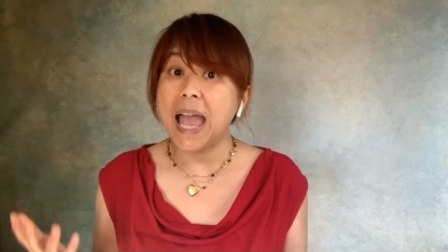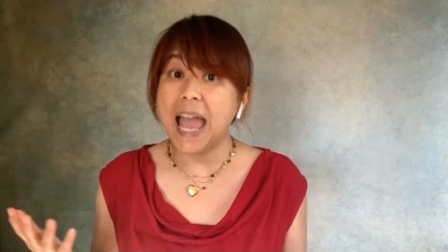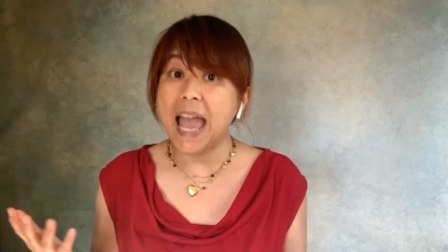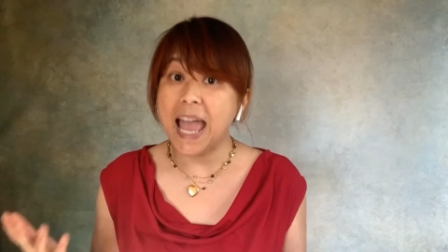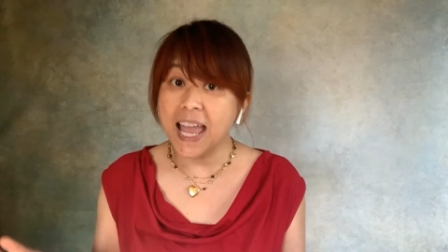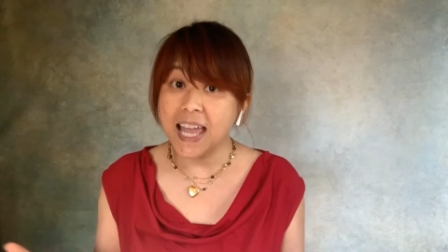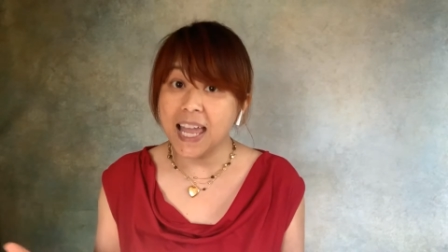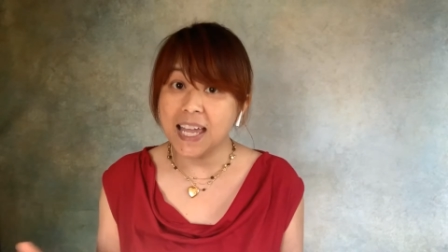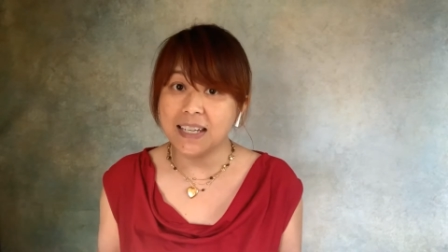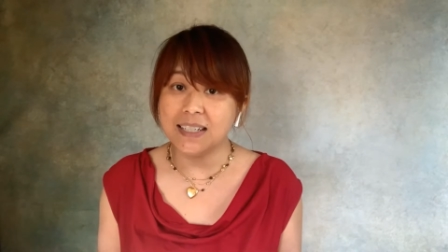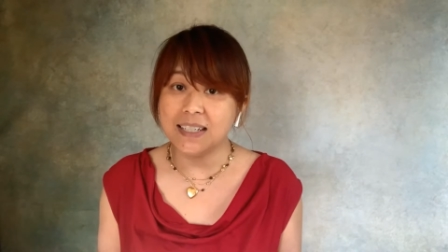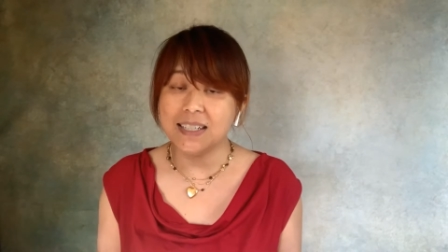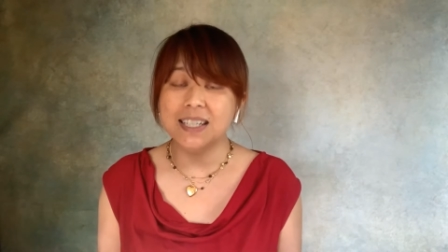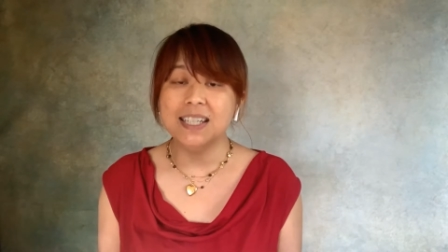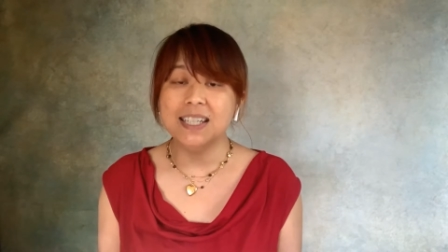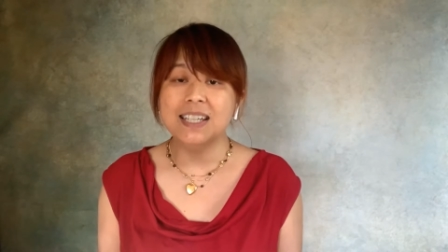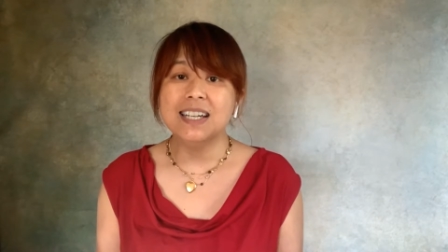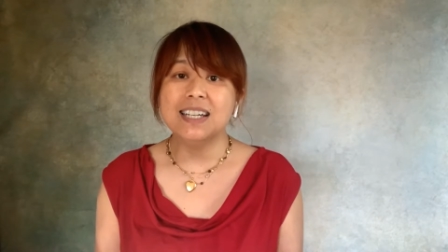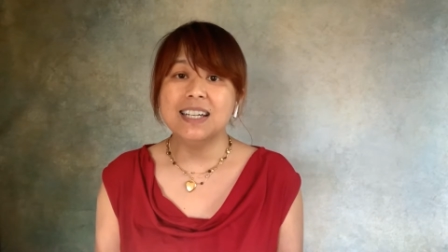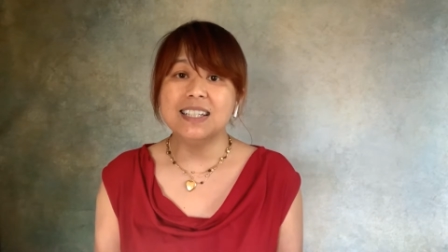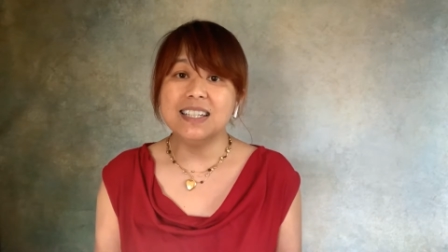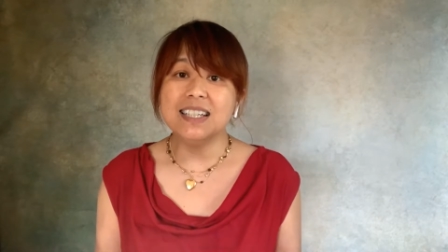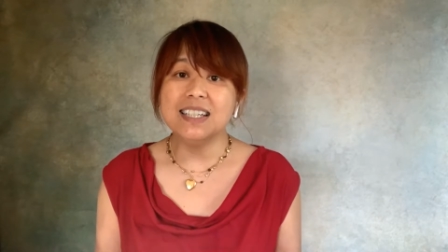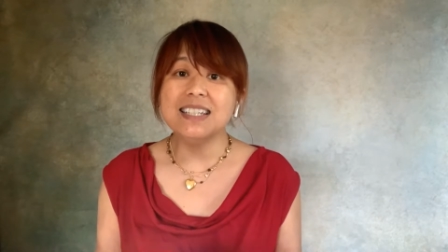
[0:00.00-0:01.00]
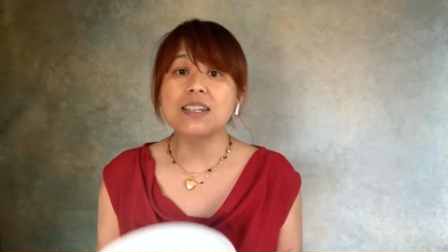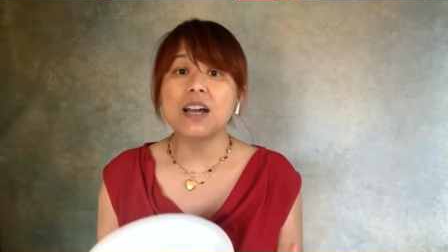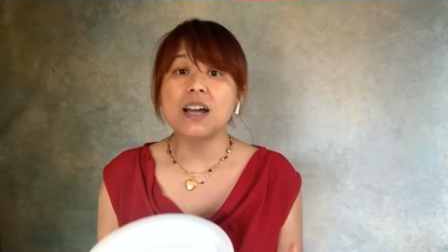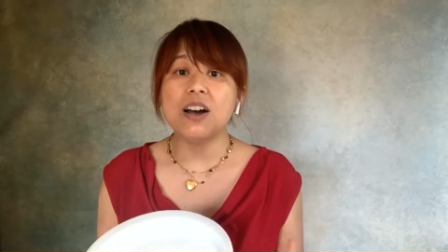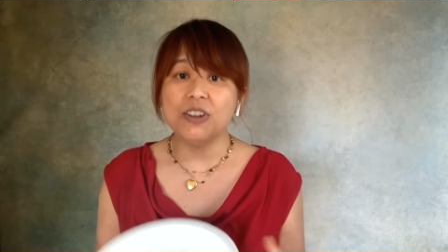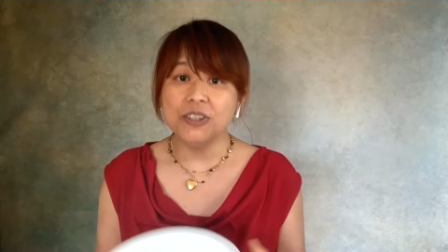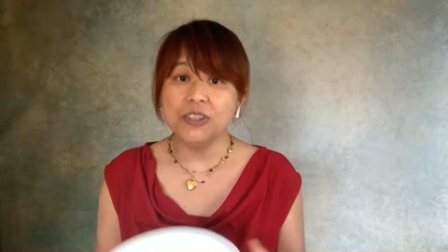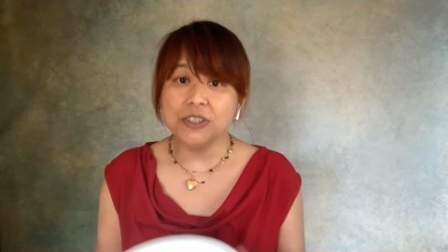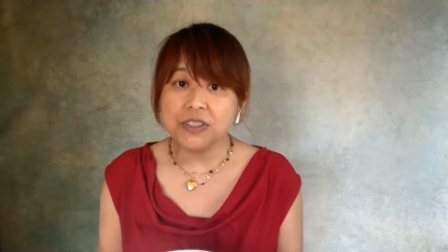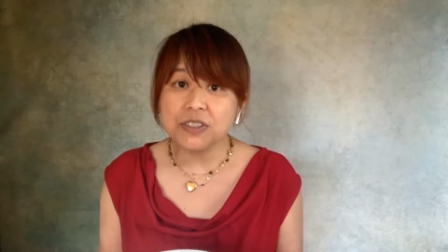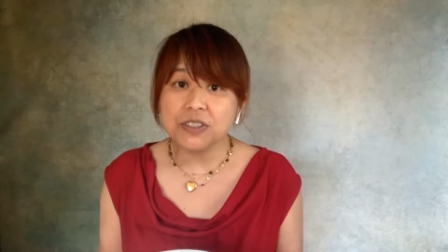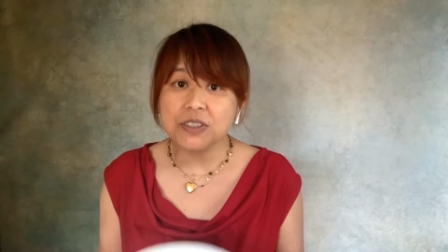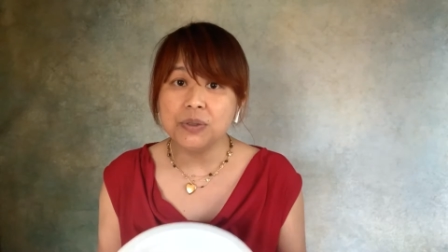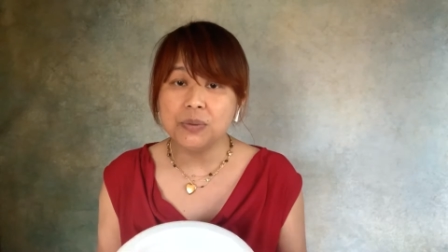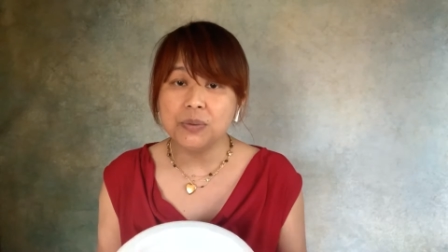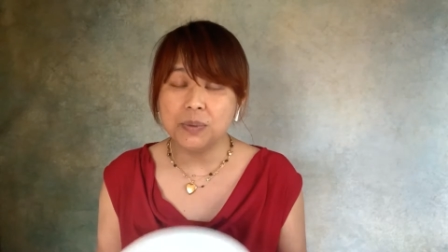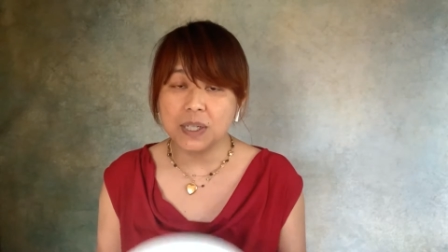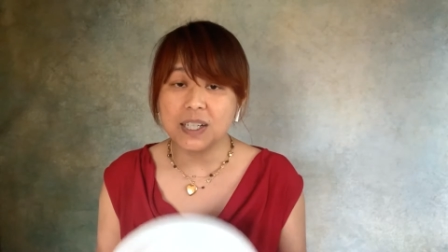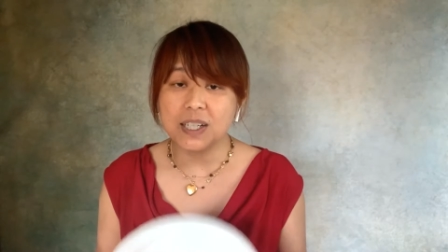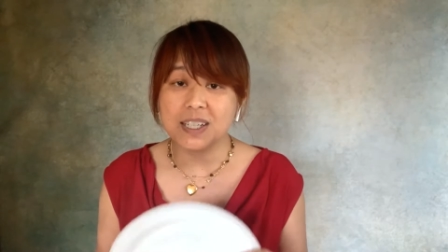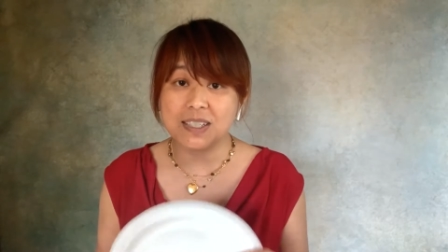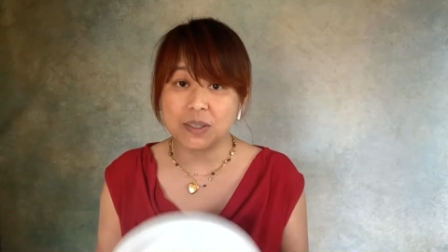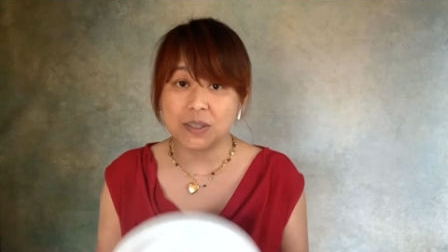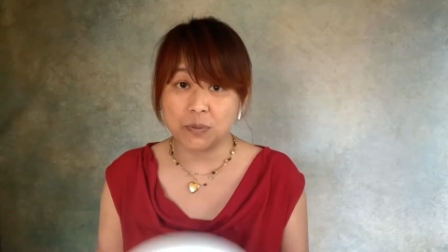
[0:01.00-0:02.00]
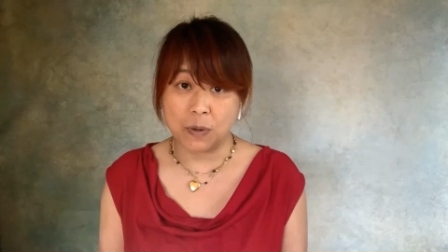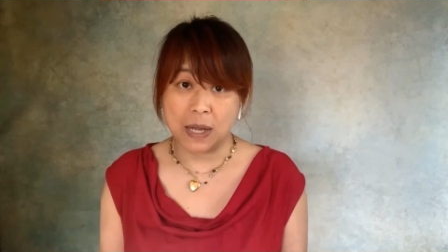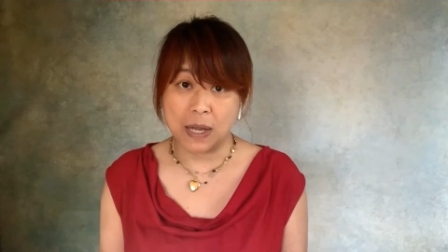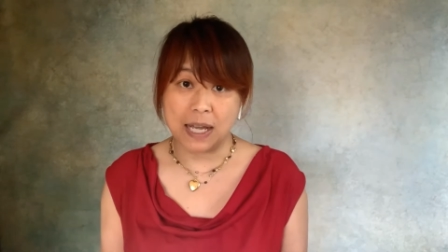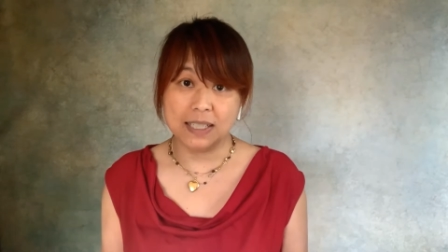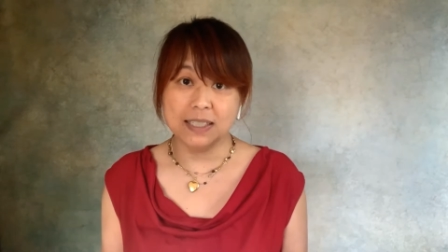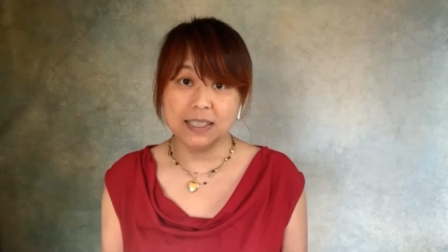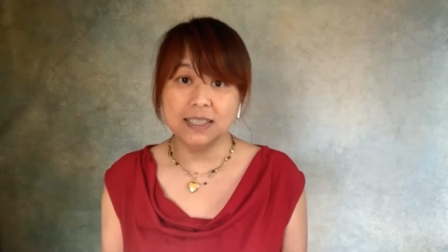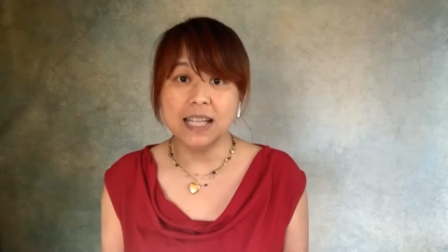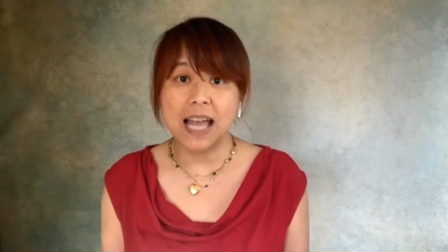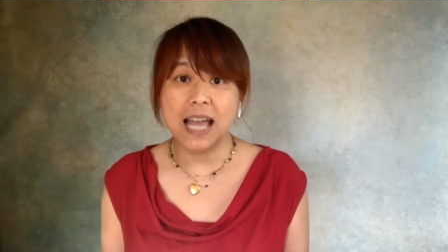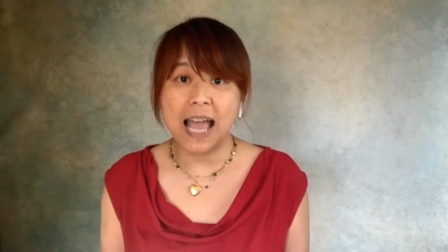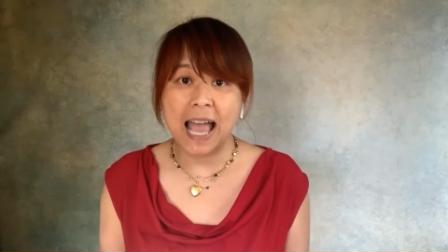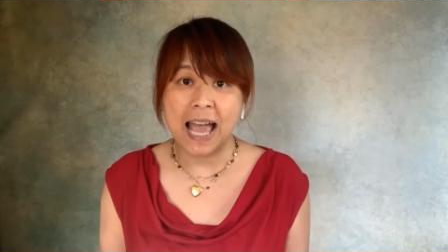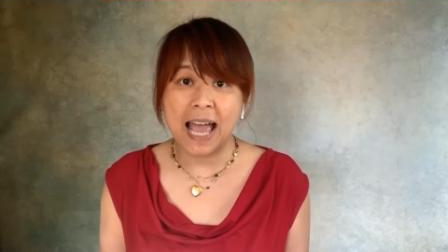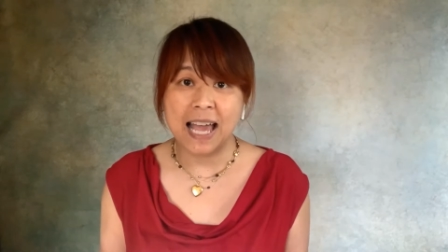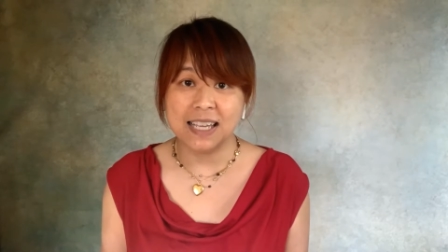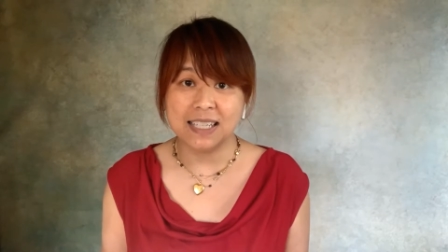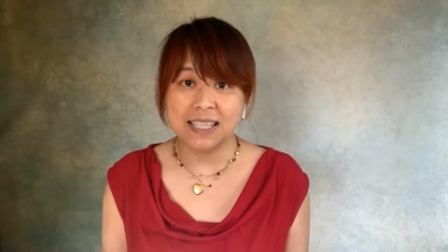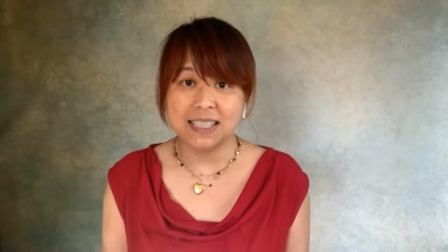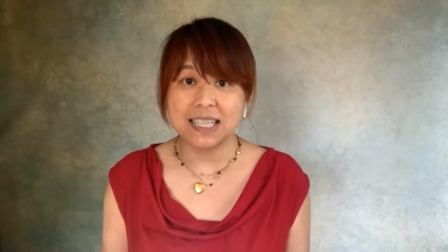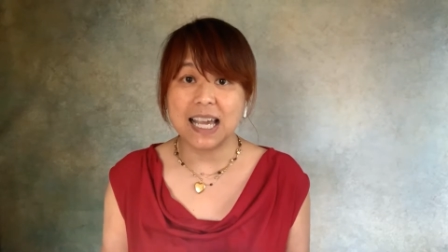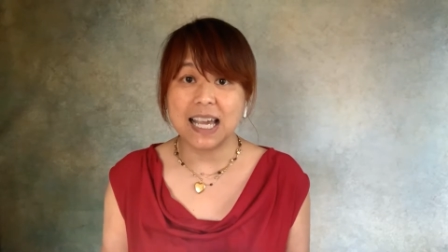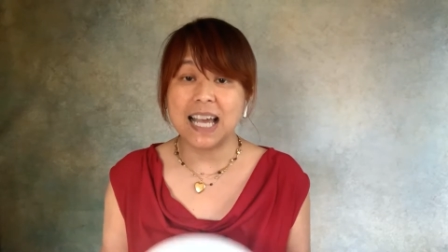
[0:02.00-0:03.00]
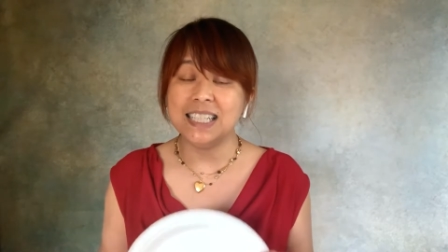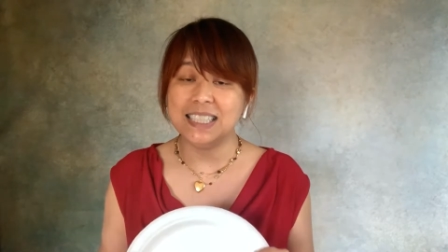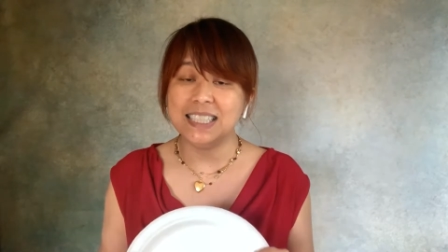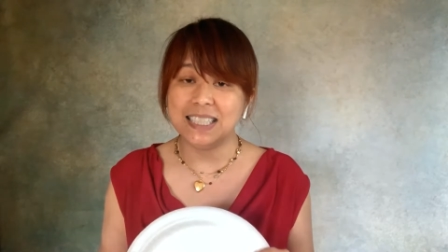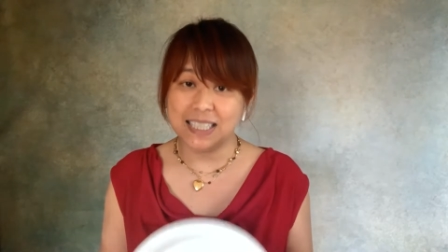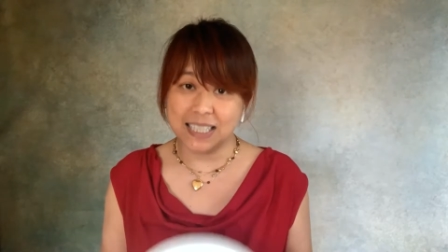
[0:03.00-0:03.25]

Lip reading: and this also works well as a